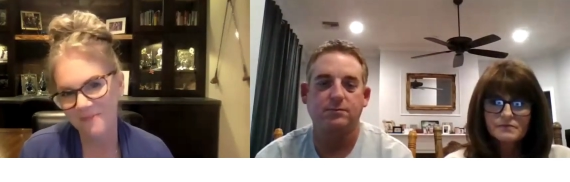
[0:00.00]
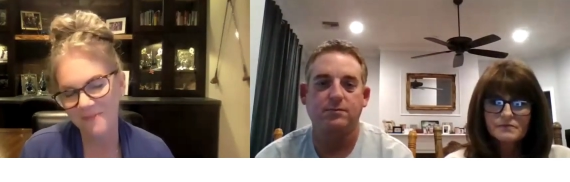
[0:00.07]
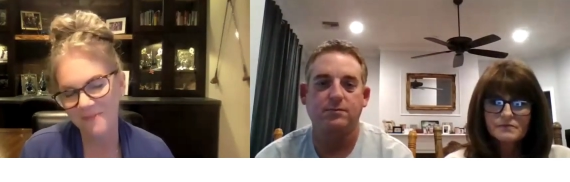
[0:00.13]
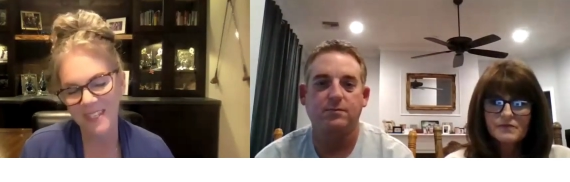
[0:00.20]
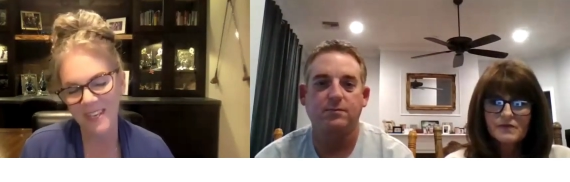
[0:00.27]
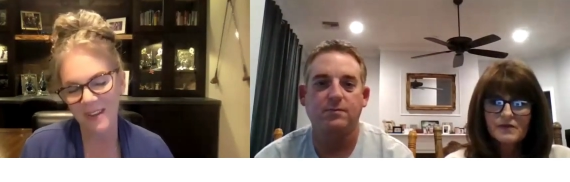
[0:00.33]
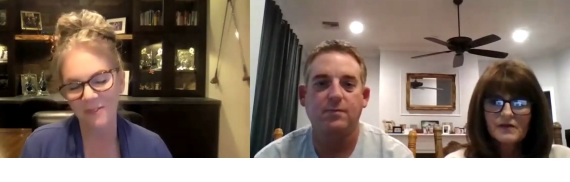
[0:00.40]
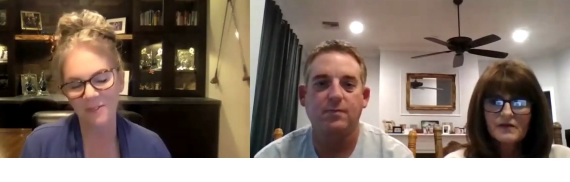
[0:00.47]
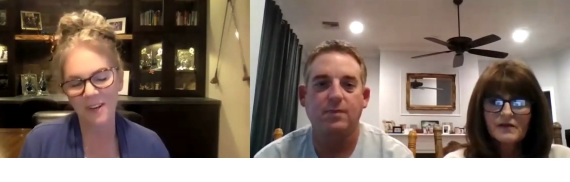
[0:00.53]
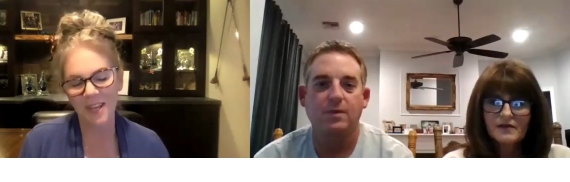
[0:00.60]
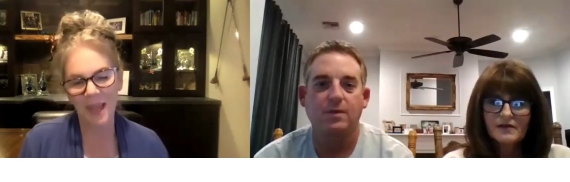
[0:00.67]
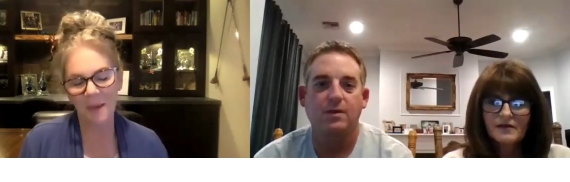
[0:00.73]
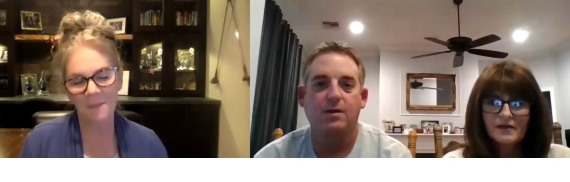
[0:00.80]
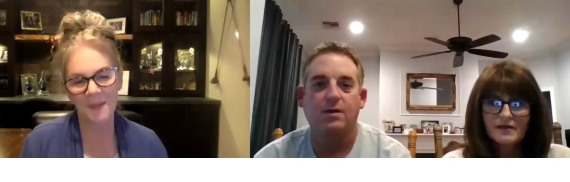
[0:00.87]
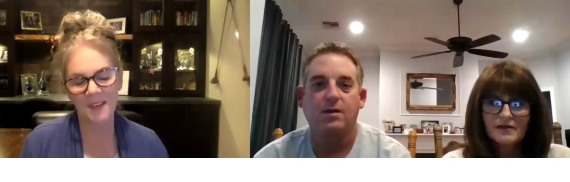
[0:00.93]
Speaker 1: never would have
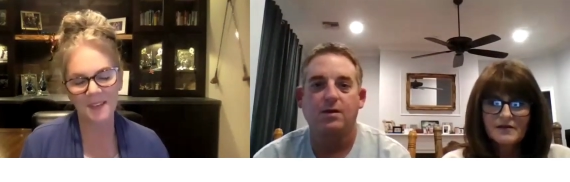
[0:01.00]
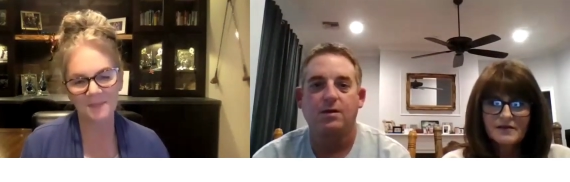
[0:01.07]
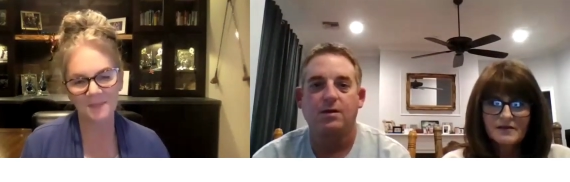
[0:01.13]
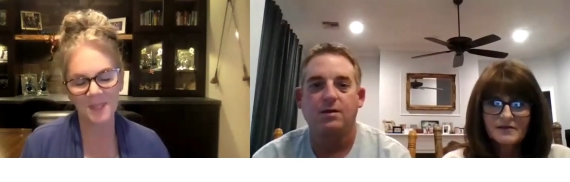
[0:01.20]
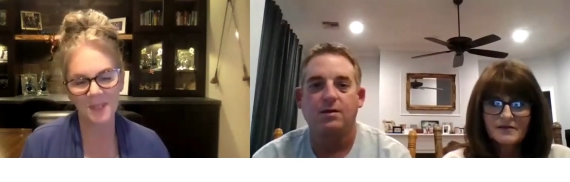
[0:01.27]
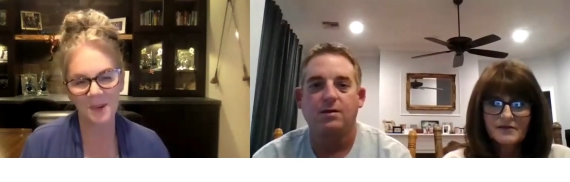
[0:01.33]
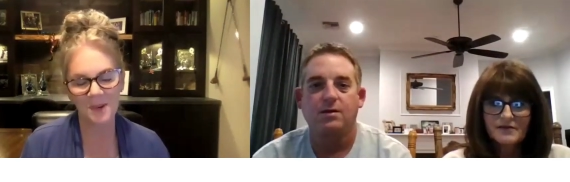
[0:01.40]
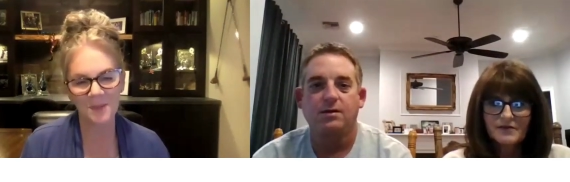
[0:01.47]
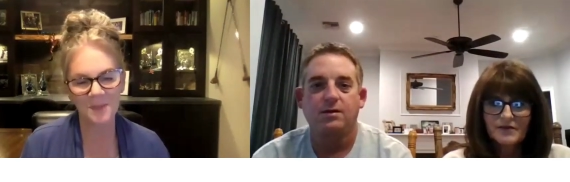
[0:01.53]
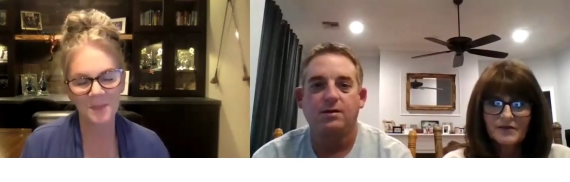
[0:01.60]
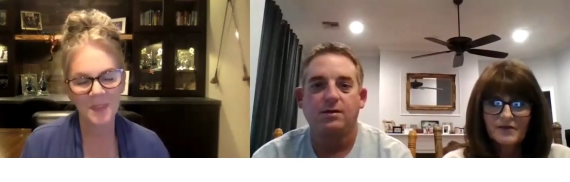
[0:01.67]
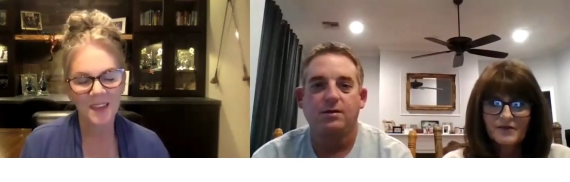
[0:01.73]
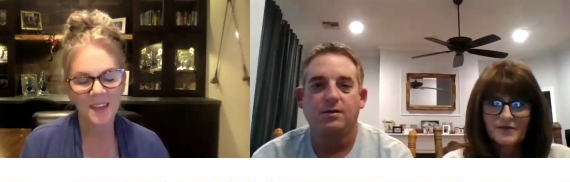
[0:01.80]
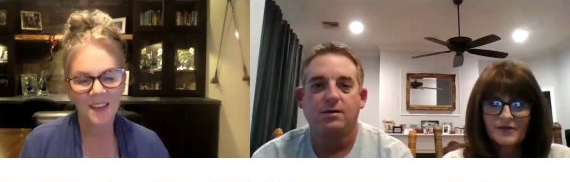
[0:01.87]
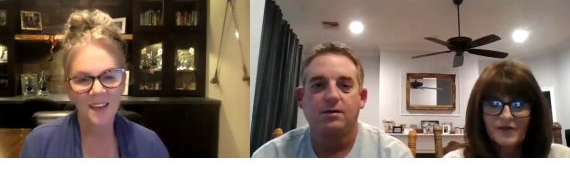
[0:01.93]
happened. So
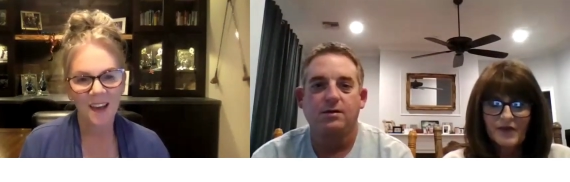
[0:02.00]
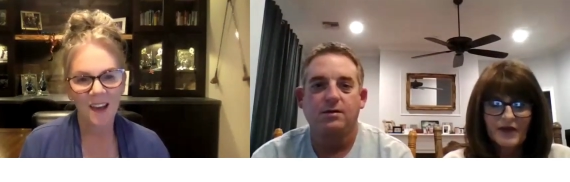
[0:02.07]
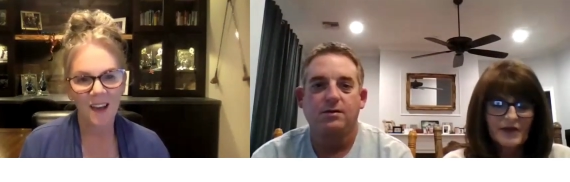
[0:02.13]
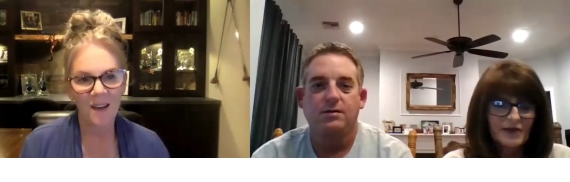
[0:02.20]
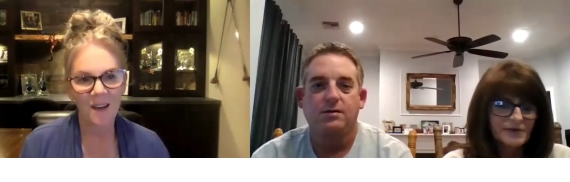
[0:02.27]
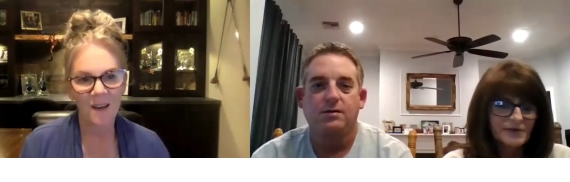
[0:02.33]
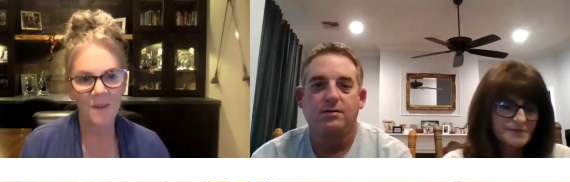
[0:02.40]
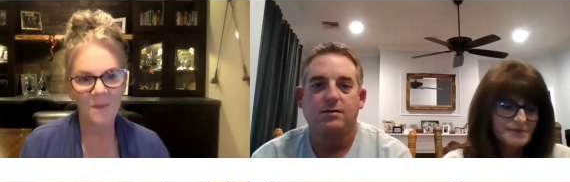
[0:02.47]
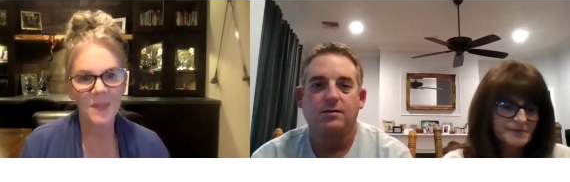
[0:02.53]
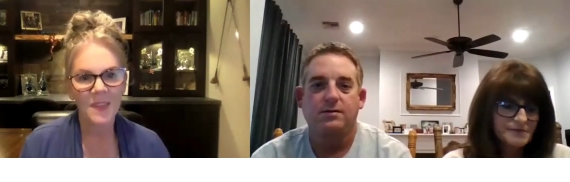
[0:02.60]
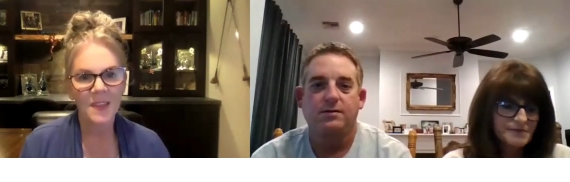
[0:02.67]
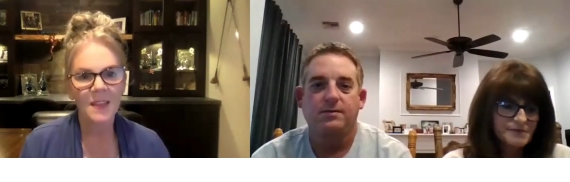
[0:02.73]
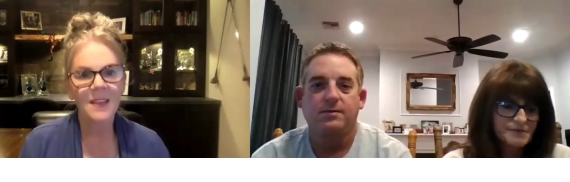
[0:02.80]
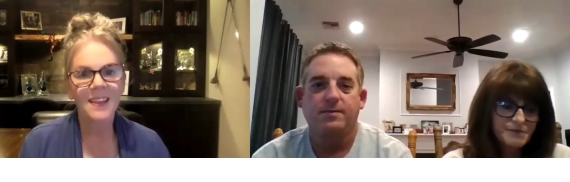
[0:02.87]
um, well, thank you.